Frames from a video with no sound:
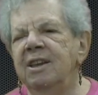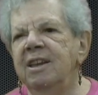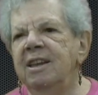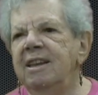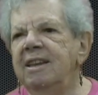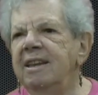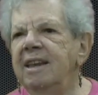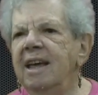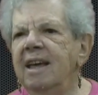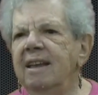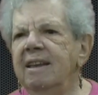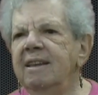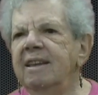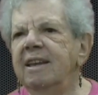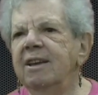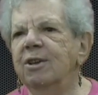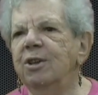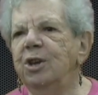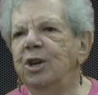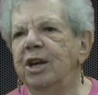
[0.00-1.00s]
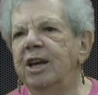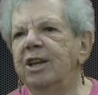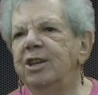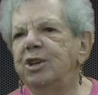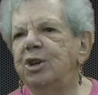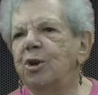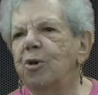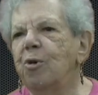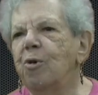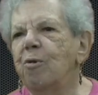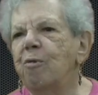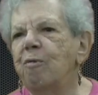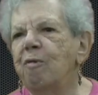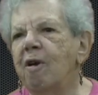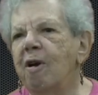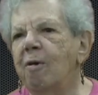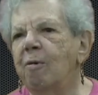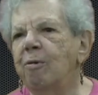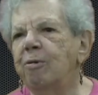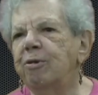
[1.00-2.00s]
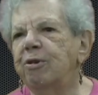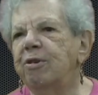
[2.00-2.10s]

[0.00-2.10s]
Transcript: Not until you get your own route.